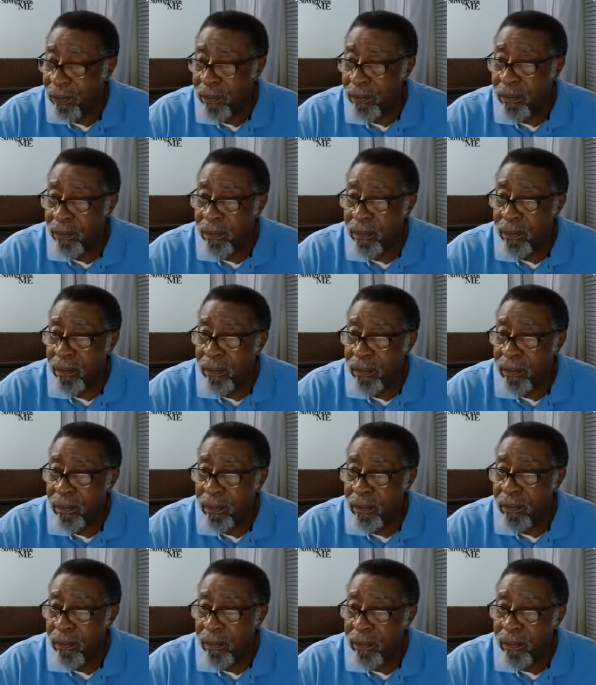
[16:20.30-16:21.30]

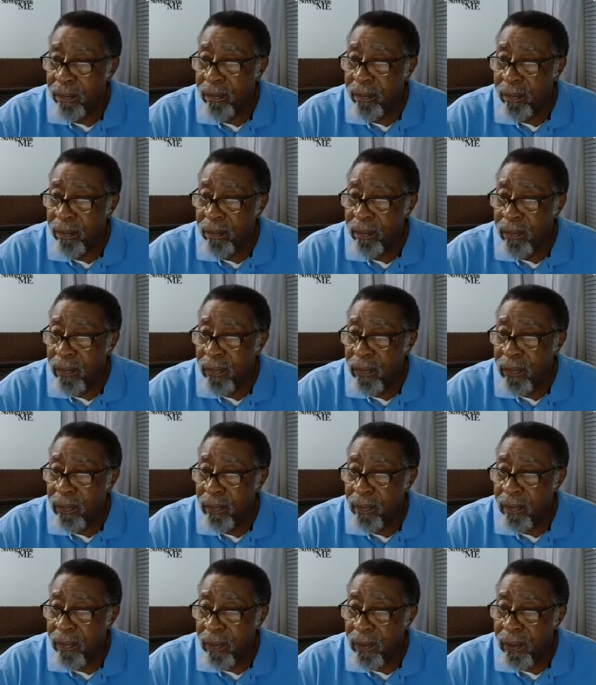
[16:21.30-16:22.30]

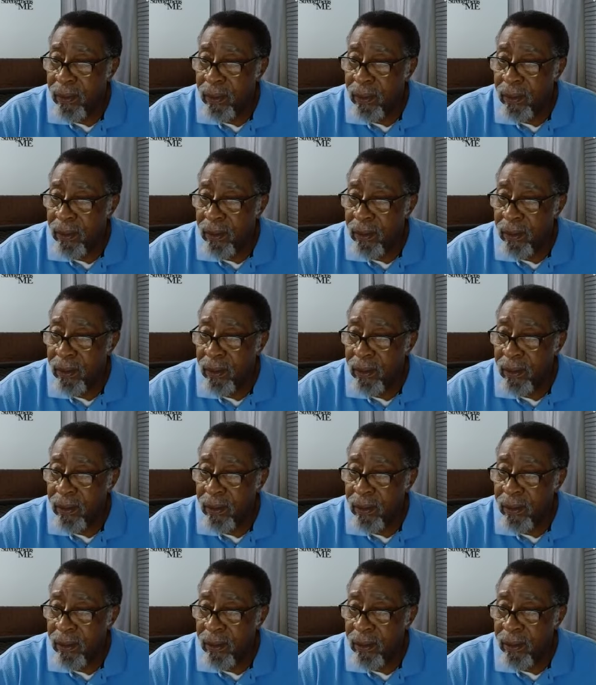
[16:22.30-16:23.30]

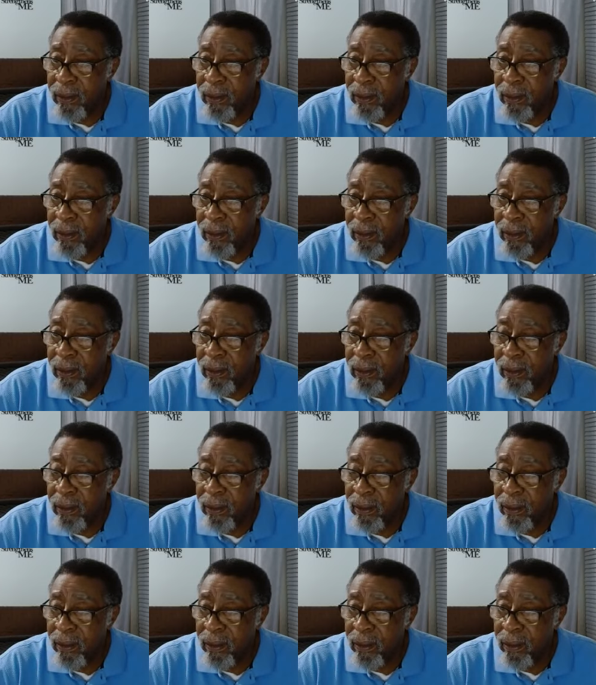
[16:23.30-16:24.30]

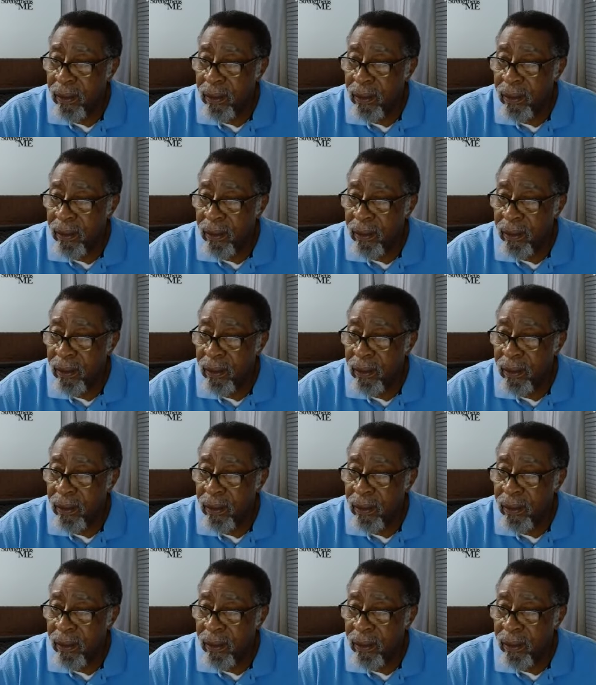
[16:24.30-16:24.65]
(silence)